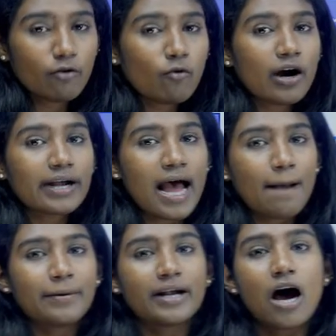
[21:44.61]
Now what
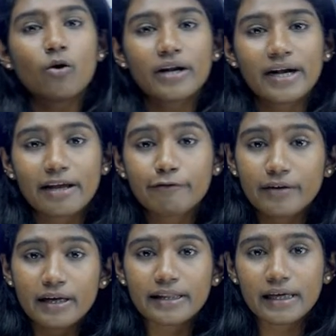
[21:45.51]
happened? How did I
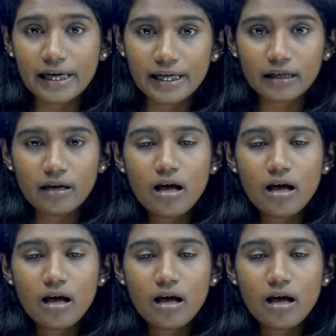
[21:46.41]
feel the heat?